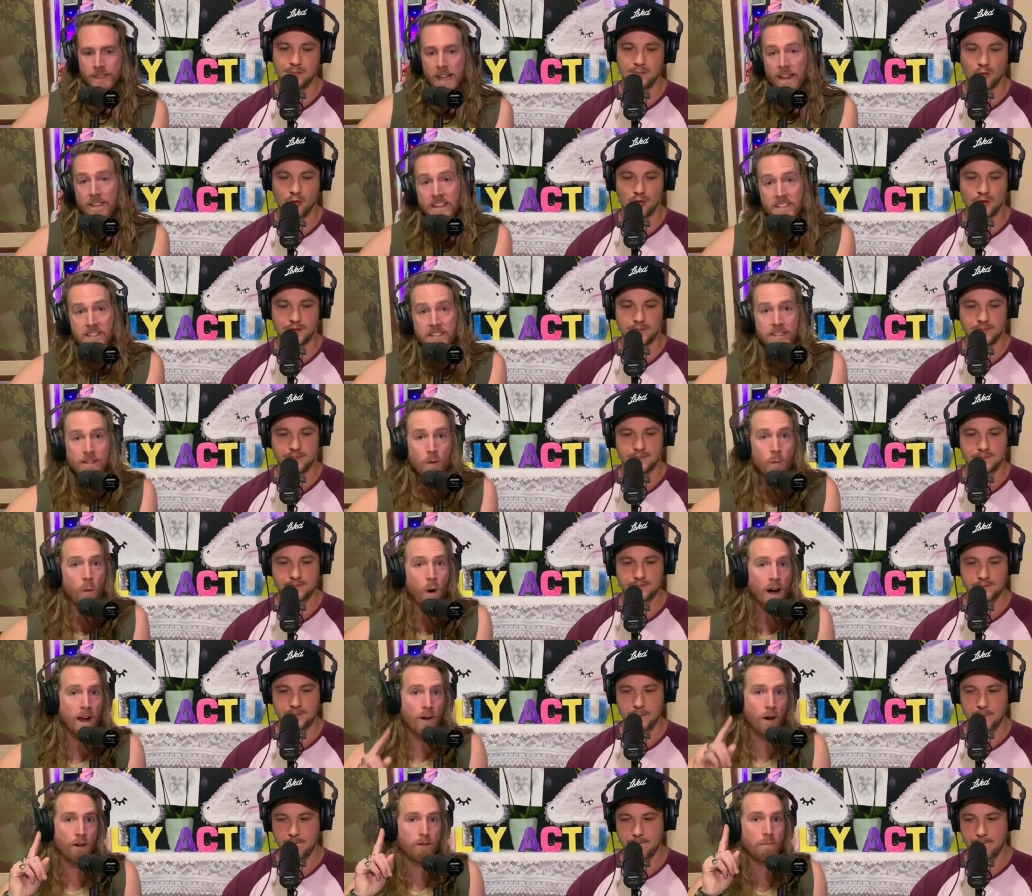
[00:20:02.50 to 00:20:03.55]
Speaker 1: now, this is a
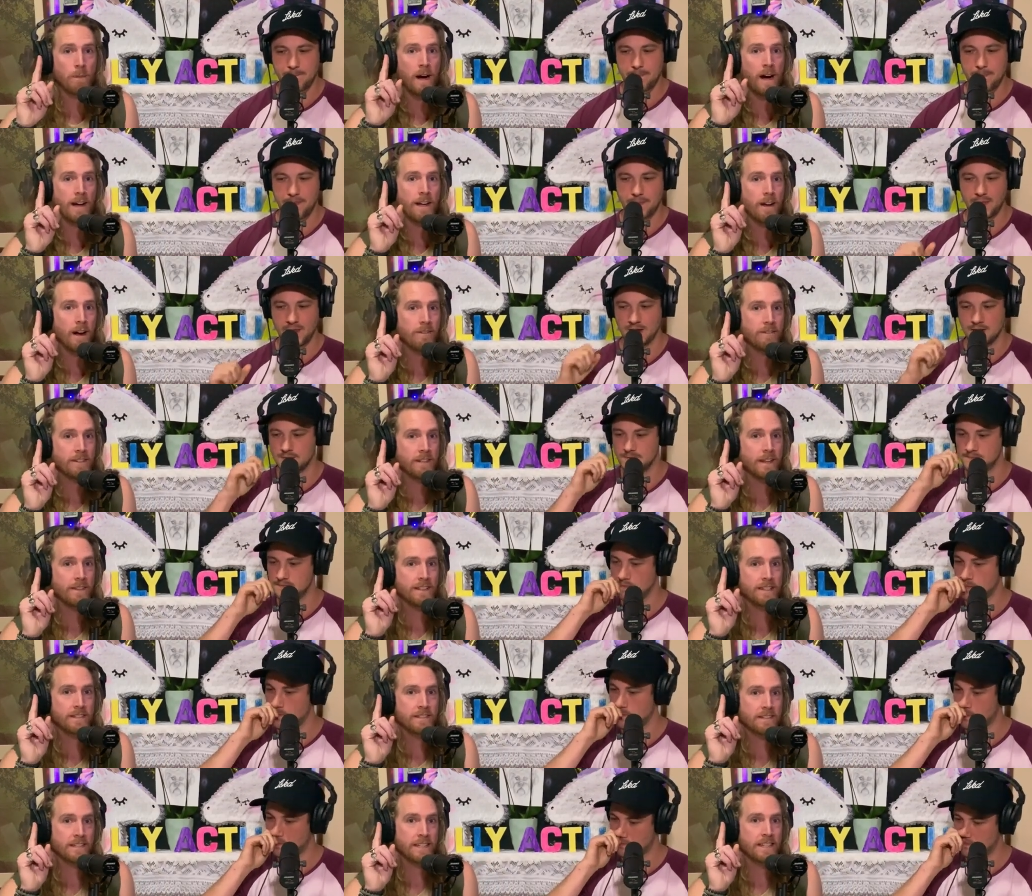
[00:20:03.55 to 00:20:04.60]
one-off party. I haven't done
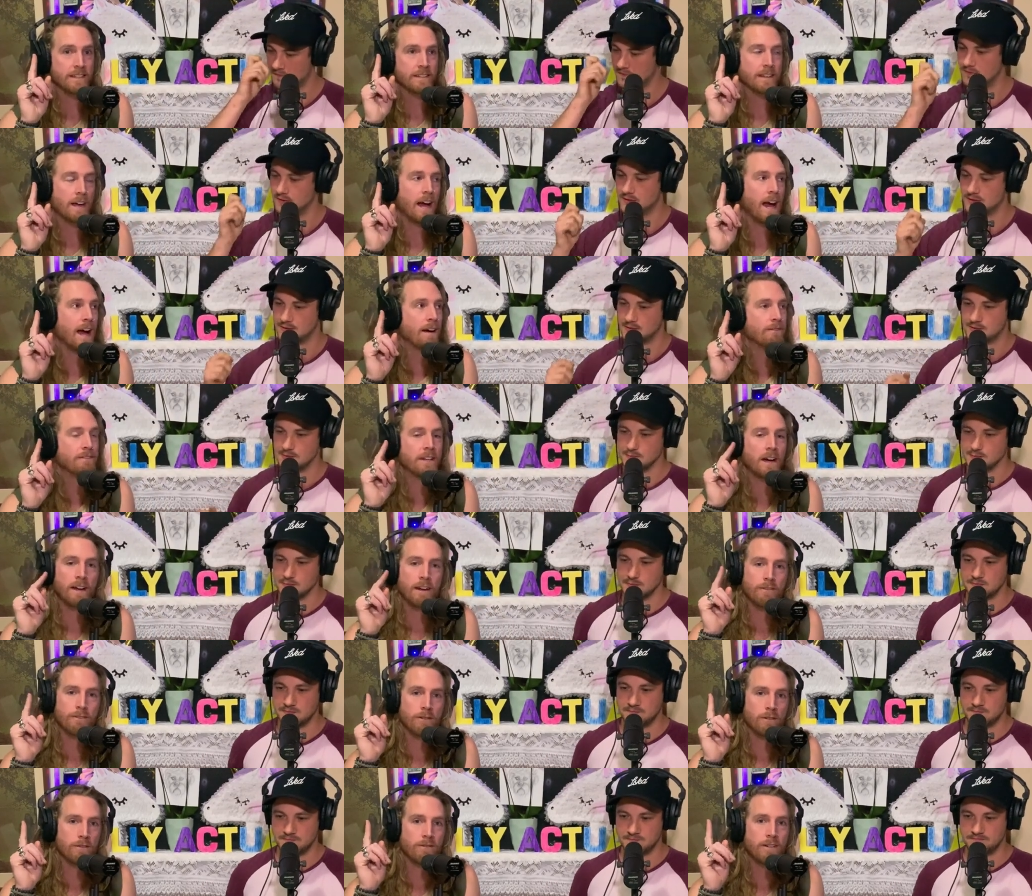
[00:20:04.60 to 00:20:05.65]
this since. I have done
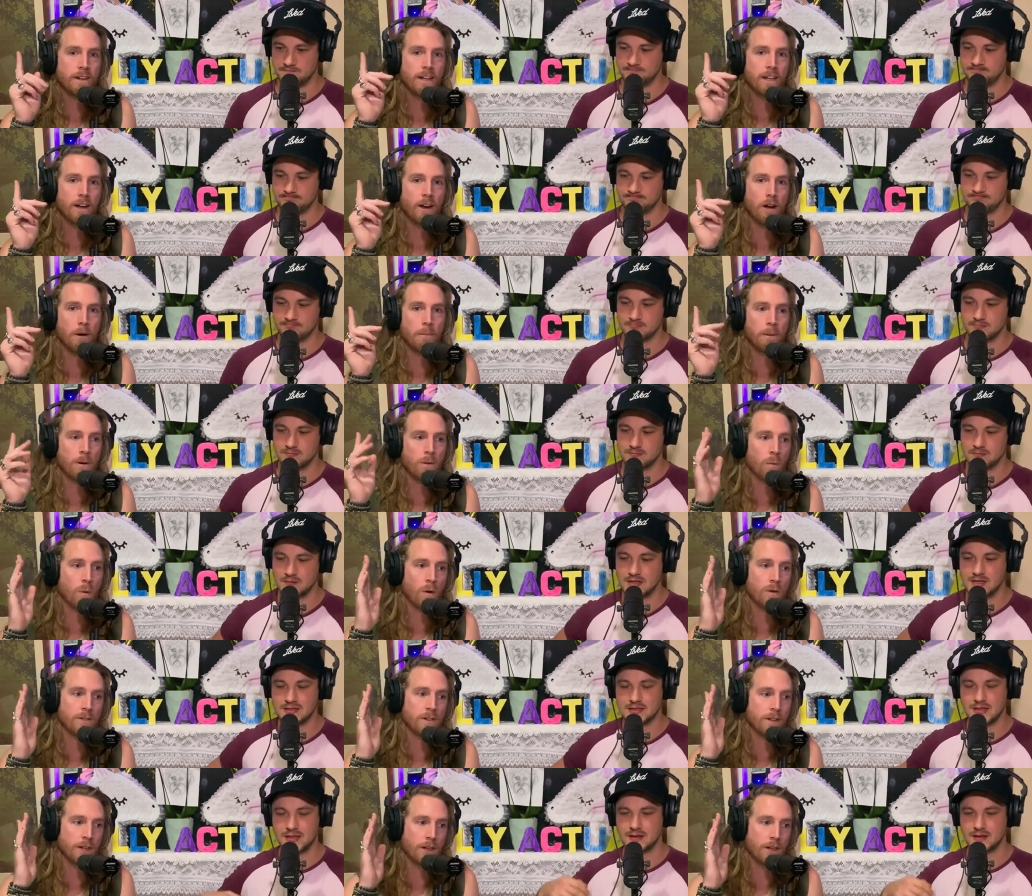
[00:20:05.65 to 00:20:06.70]
it for a video, but it
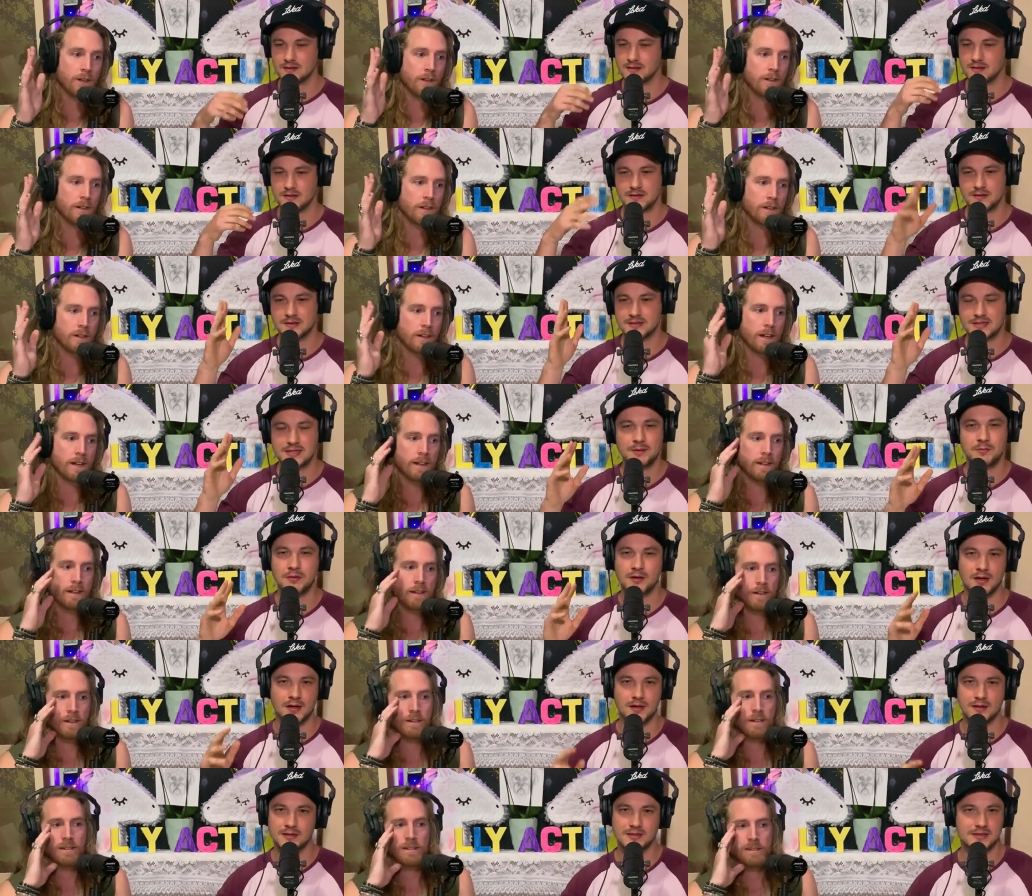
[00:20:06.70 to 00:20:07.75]
wasn't...
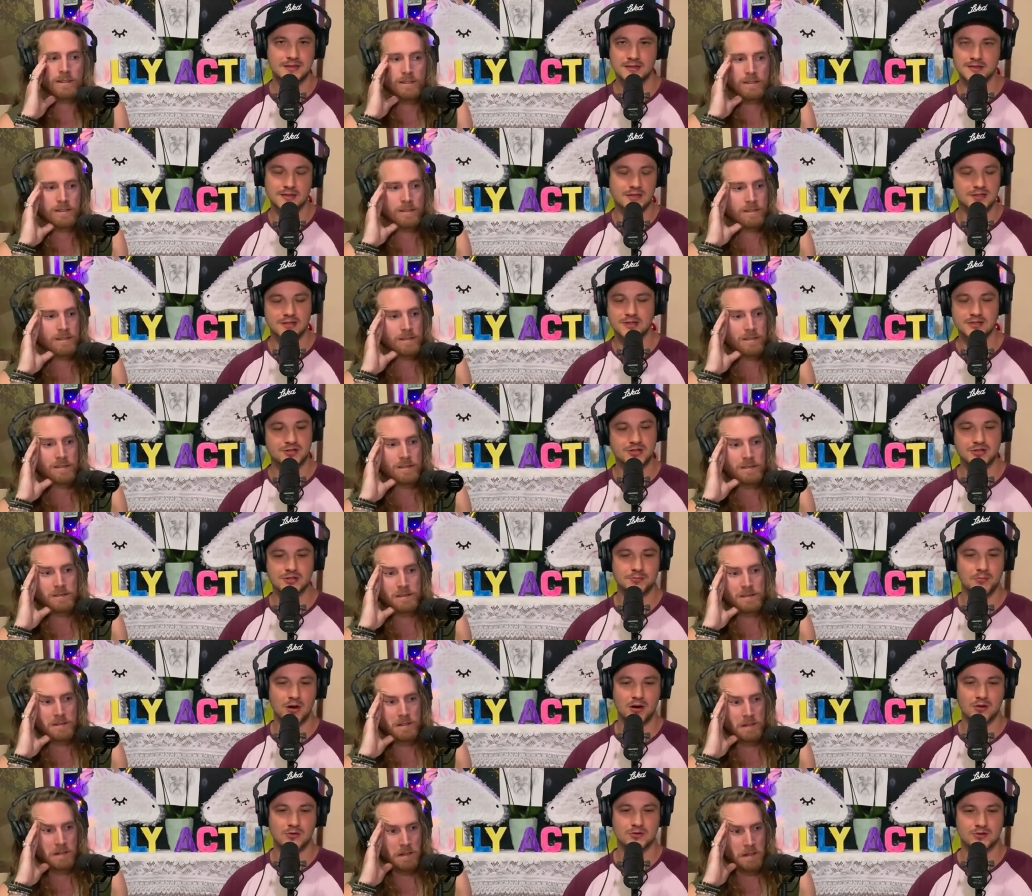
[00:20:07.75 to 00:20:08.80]
similar. This is just
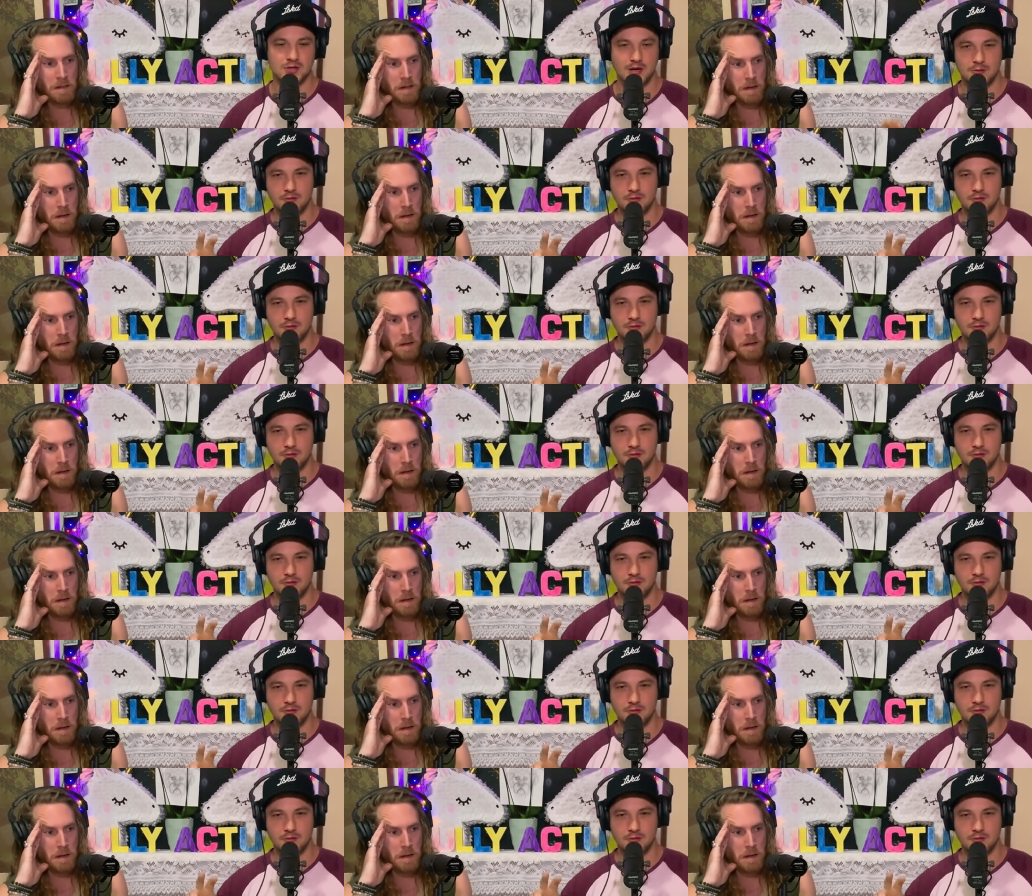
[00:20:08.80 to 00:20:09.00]
Michael's type